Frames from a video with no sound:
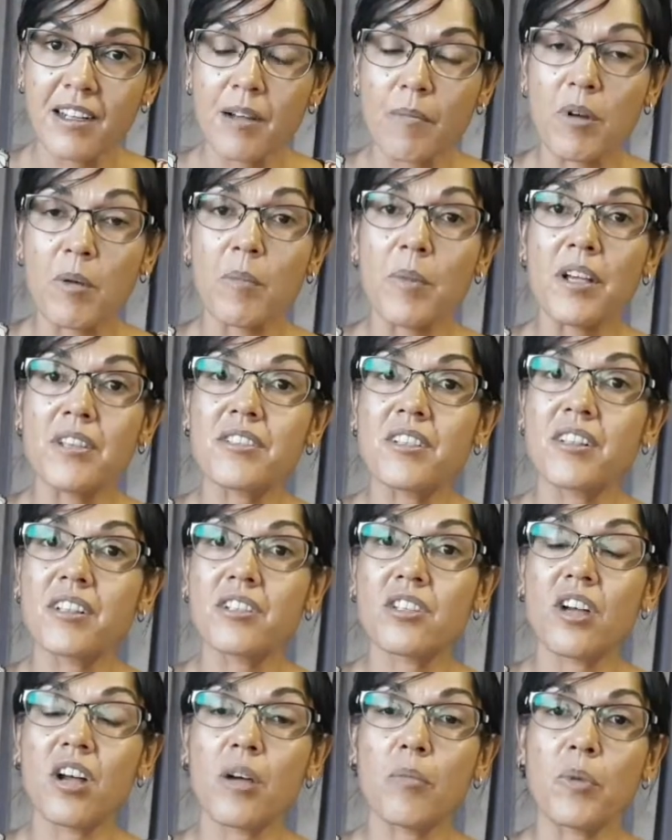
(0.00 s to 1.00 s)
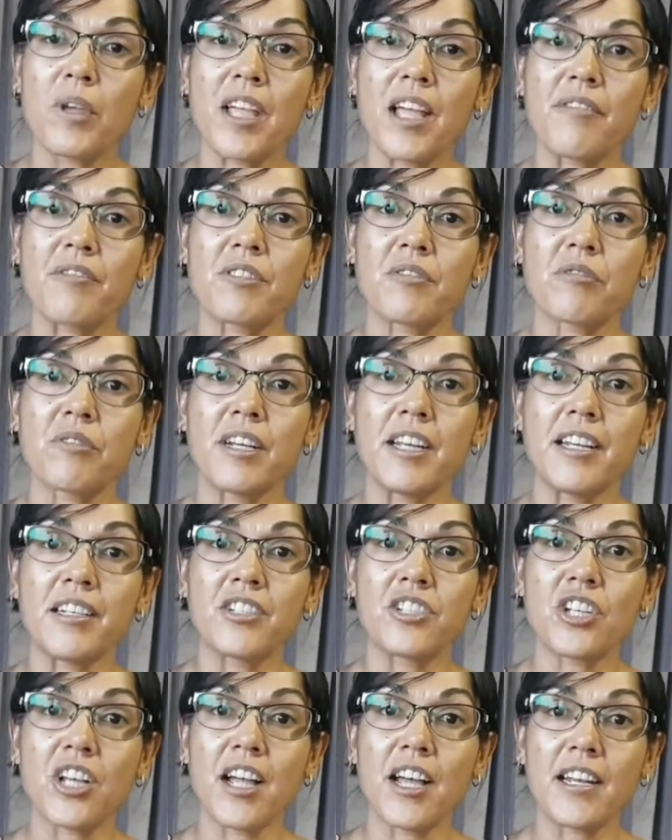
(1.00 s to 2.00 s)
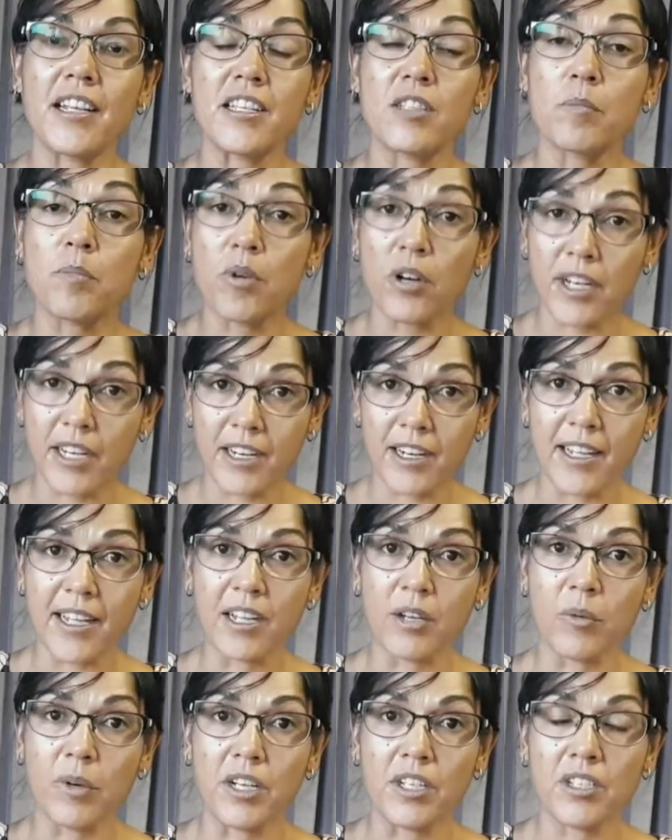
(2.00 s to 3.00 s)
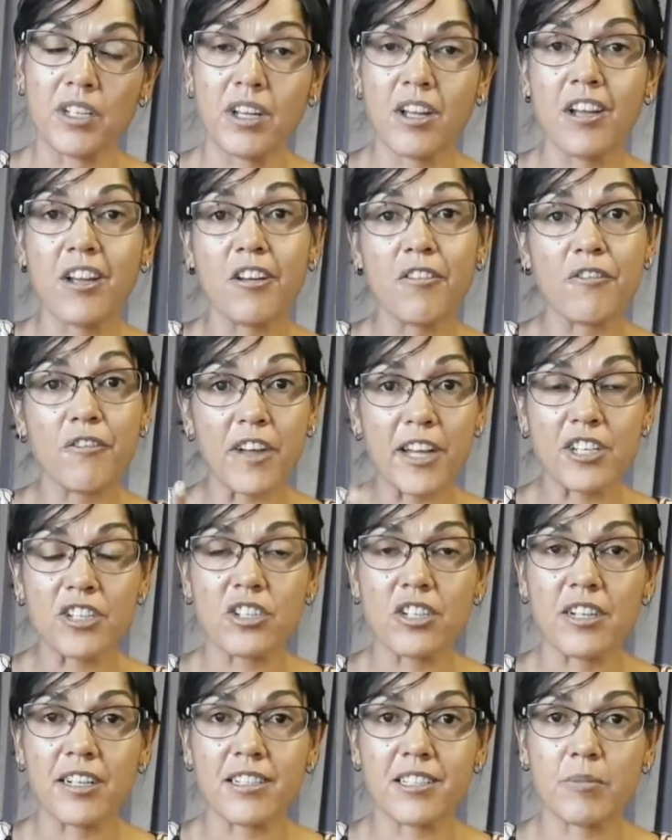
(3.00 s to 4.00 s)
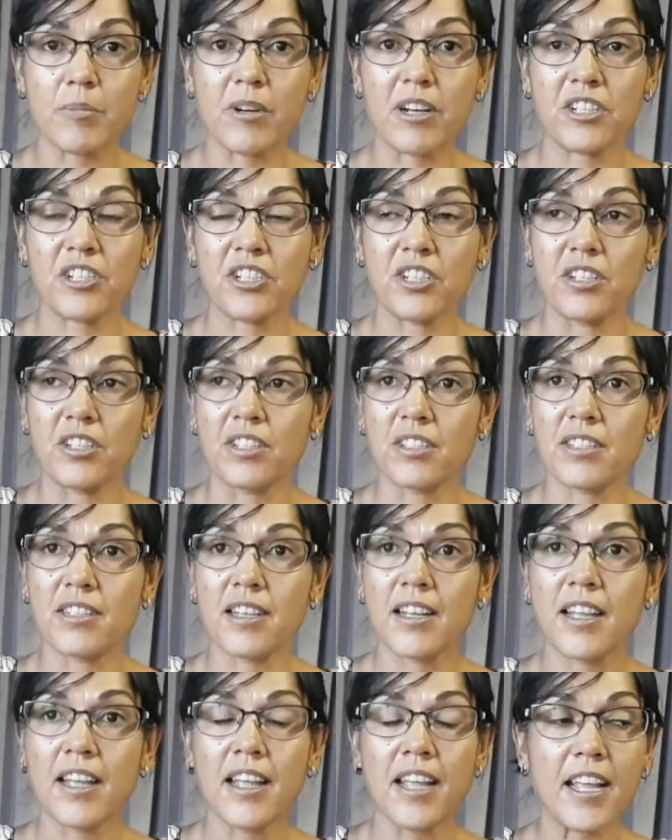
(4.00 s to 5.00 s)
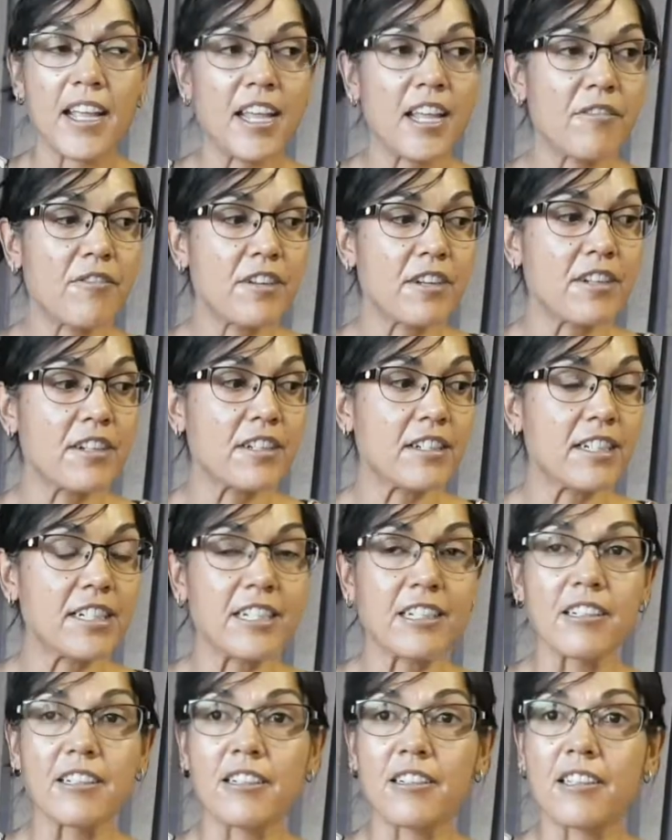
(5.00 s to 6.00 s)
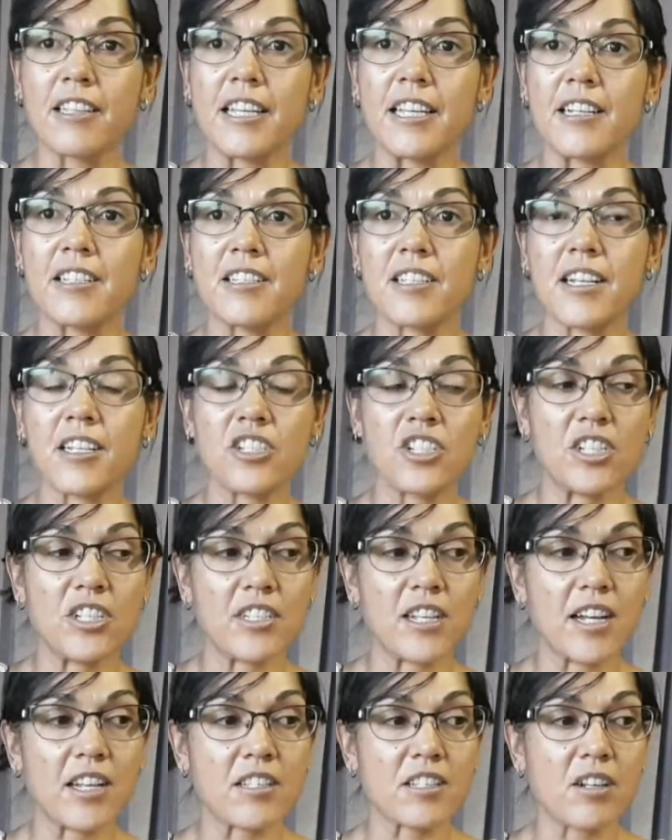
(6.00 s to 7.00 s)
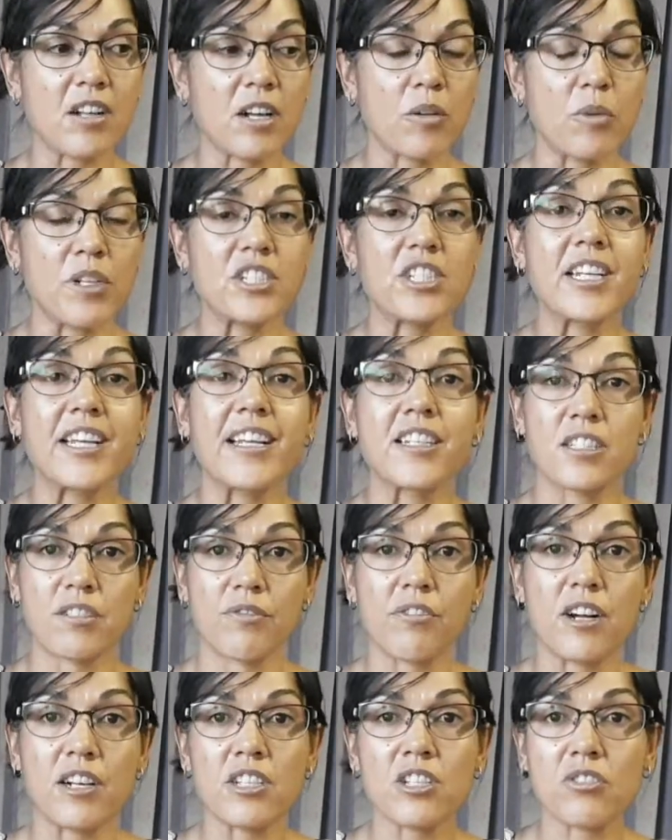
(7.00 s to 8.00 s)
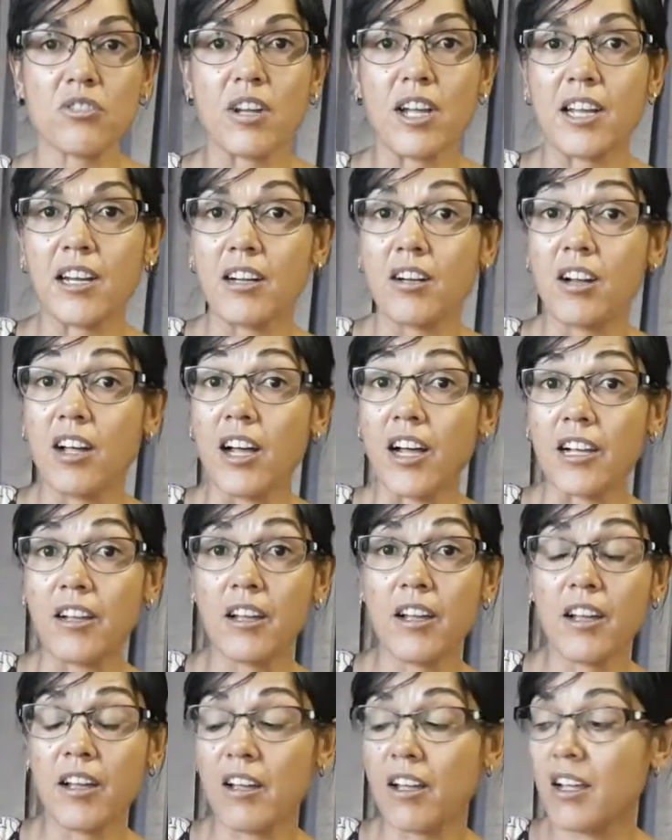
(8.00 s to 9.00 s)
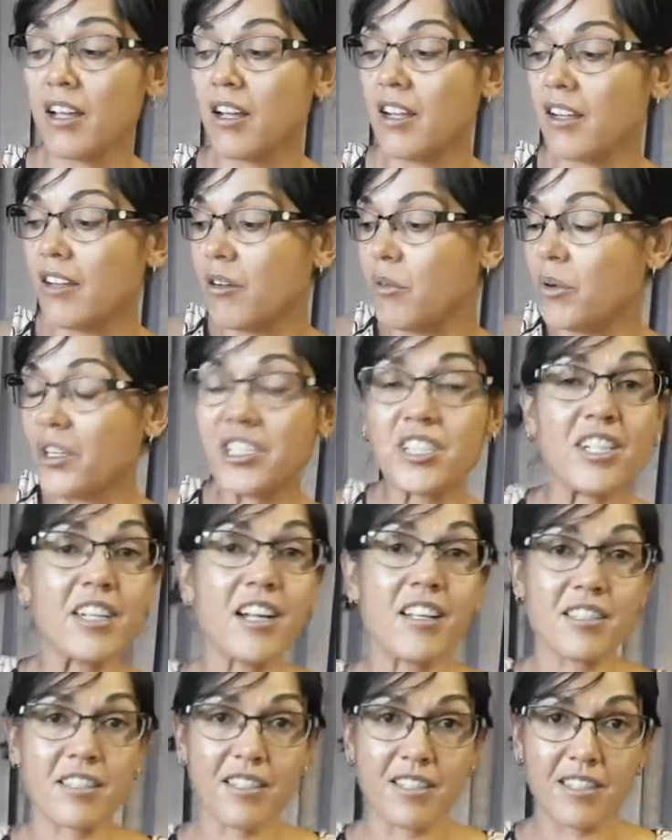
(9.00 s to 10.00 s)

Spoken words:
But most of the time we have to read Shani's body language, her facial expressions, even little things that she does, like when she gets frustrated, like when she does